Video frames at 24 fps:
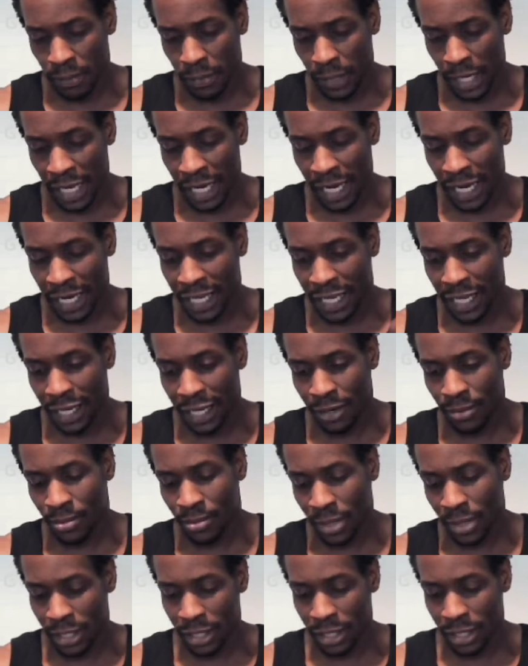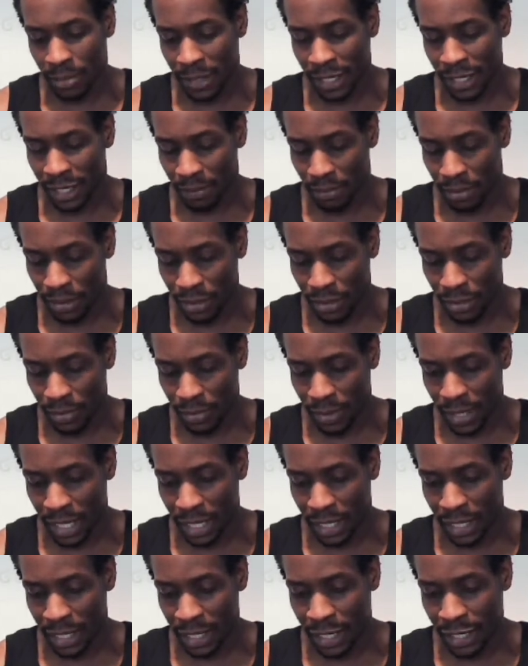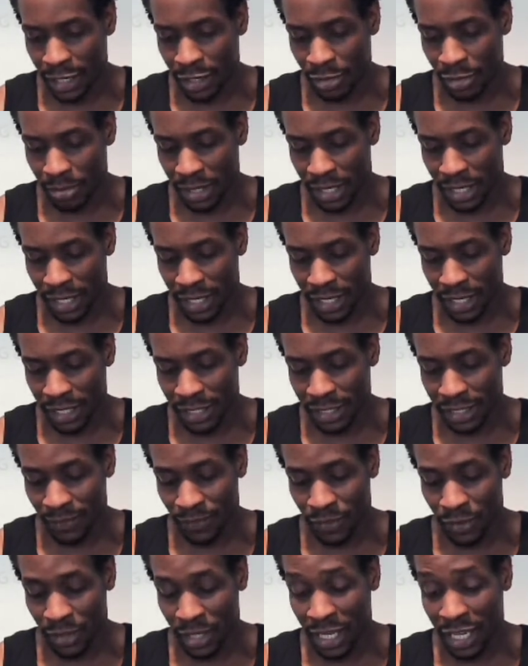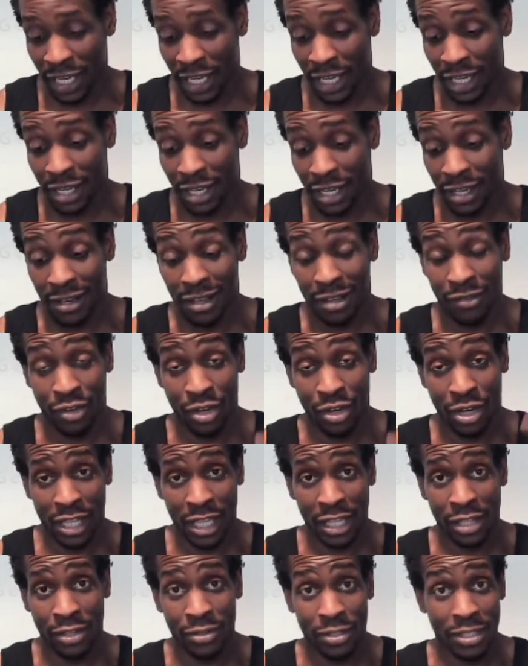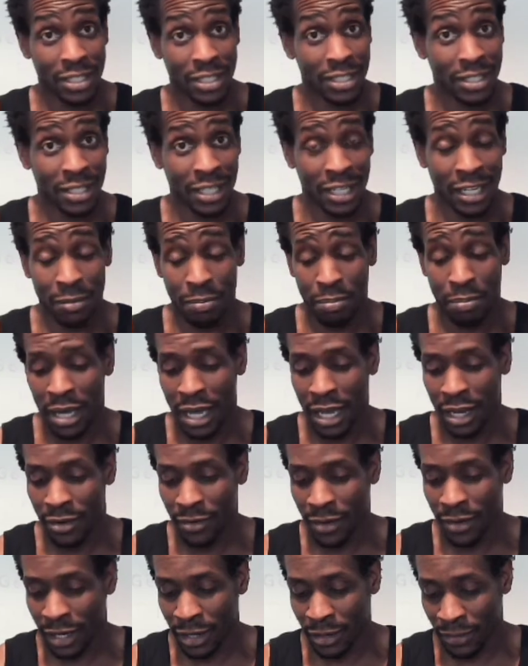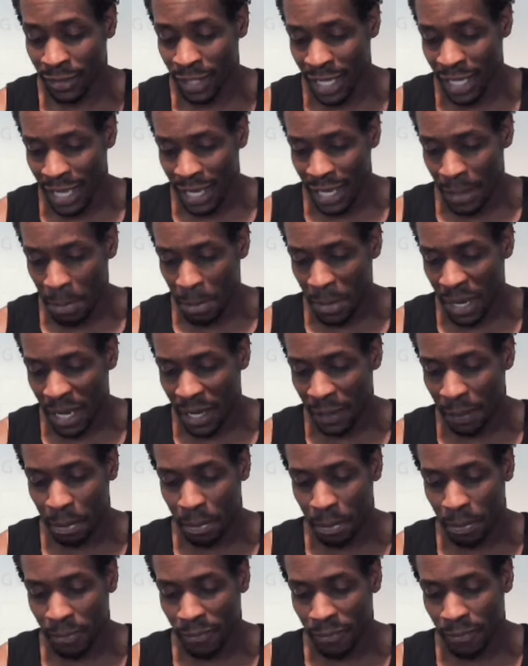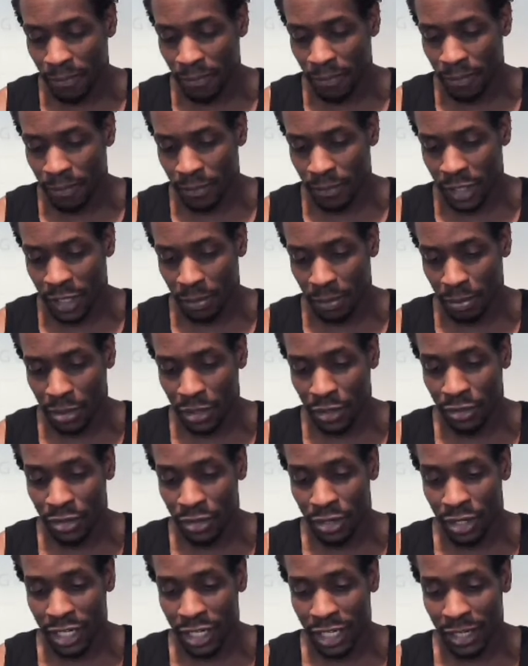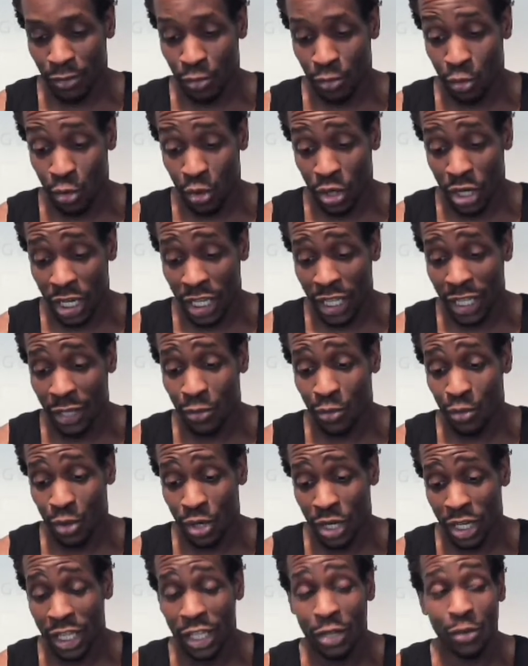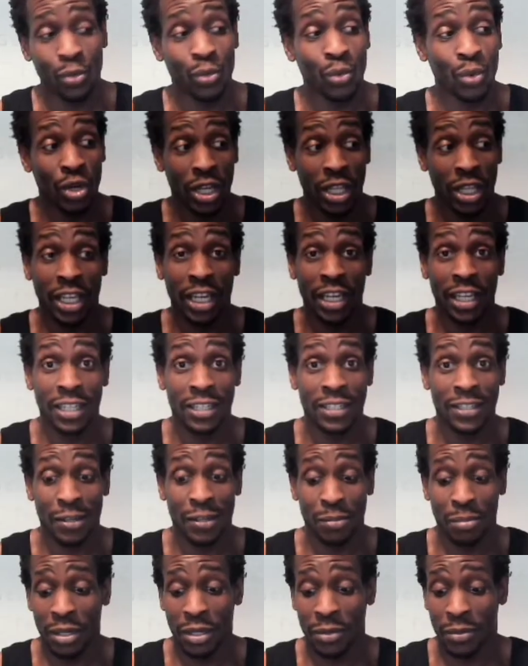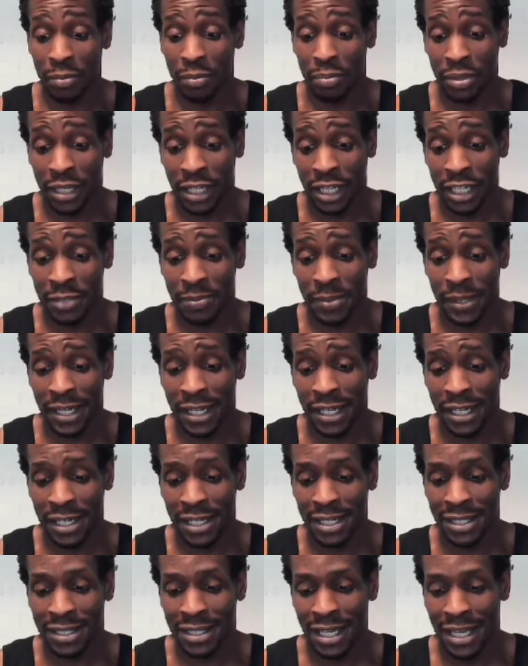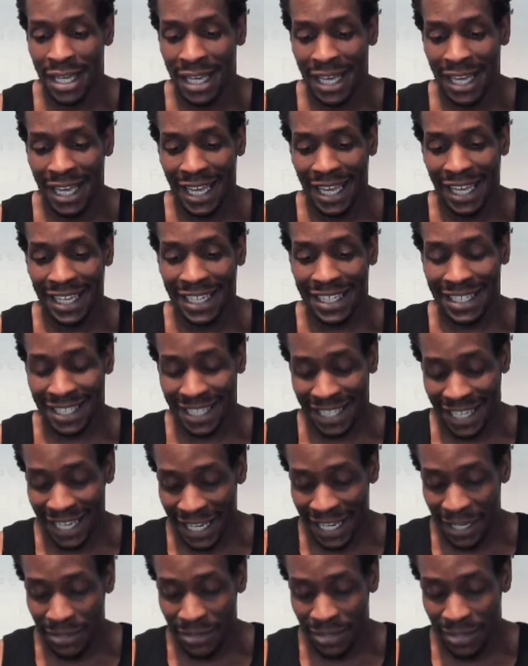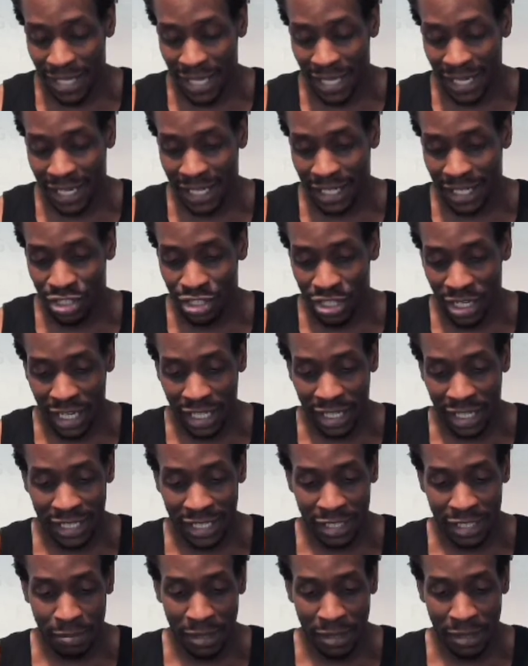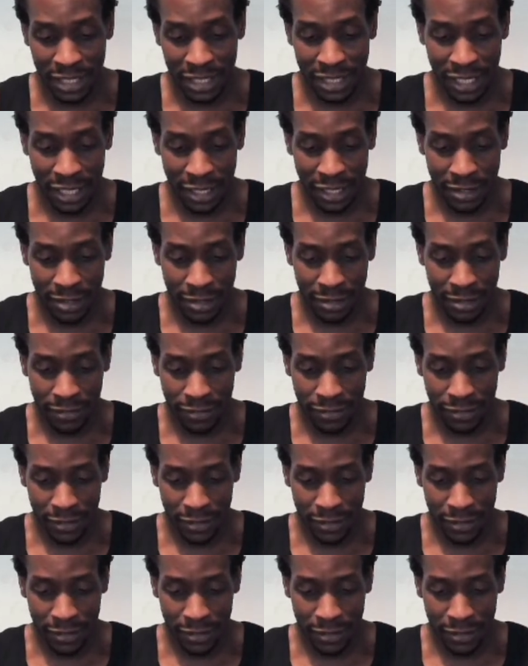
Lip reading: And I can't run it on my computer right now because if you hear that little in the background, my computer really, really, really needs to be replaced because it sounds like a jet that's about to take off.